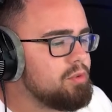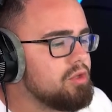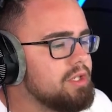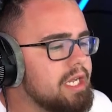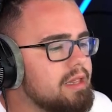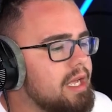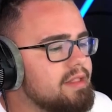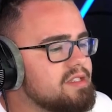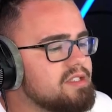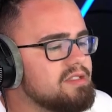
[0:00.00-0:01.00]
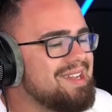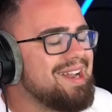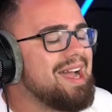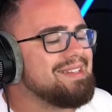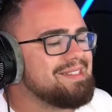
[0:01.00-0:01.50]
pure daylight. This is
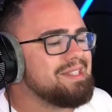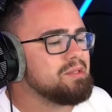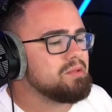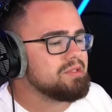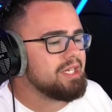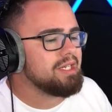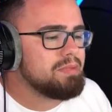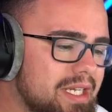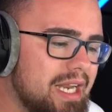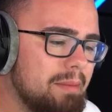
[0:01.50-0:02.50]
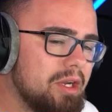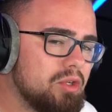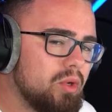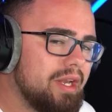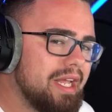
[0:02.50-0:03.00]
not ideal, okay? But I'm gonna
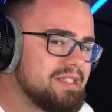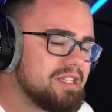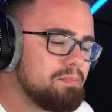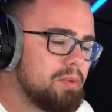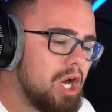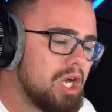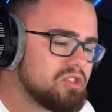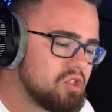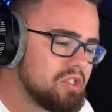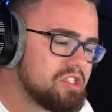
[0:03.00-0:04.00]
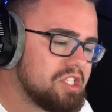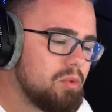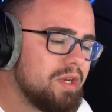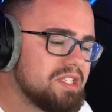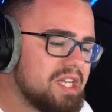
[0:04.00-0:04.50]
go ahead and head to the boss and see
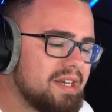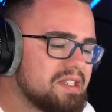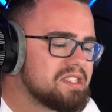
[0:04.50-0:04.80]
what he's got to